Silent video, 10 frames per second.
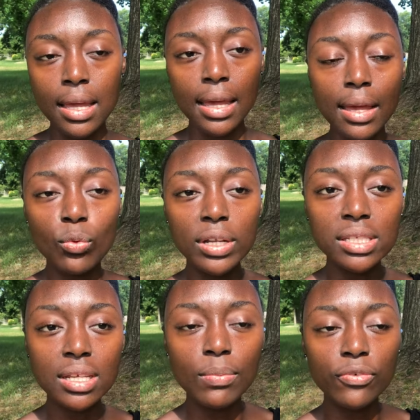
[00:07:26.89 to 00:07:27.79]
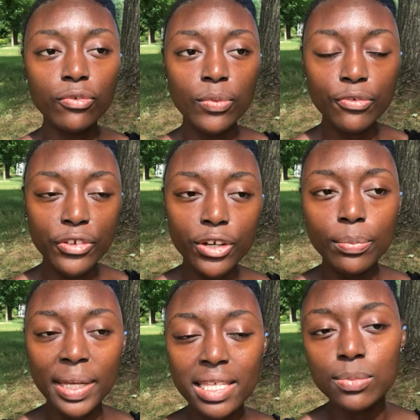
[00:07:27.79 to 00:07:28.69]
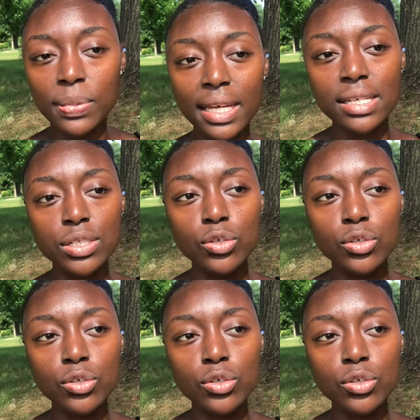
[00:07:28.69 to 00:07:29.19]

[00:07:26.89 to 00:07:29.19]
And when it's coming from a fear-based place,